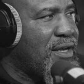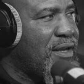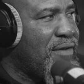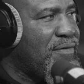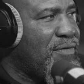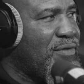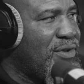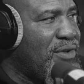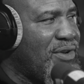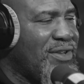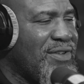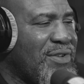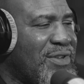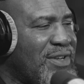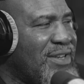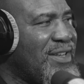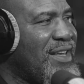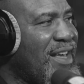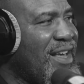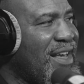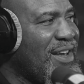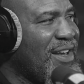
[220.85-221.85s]
If you
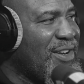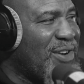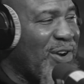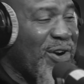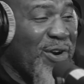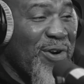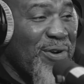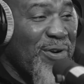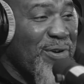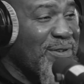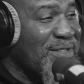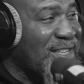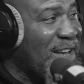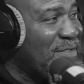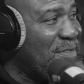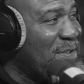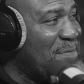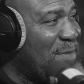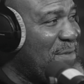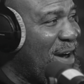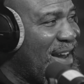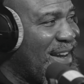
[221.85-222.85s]
girls,
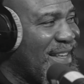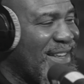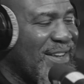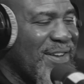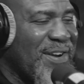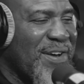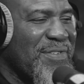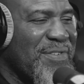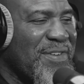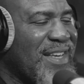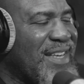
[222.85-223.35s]
everybody, you know what I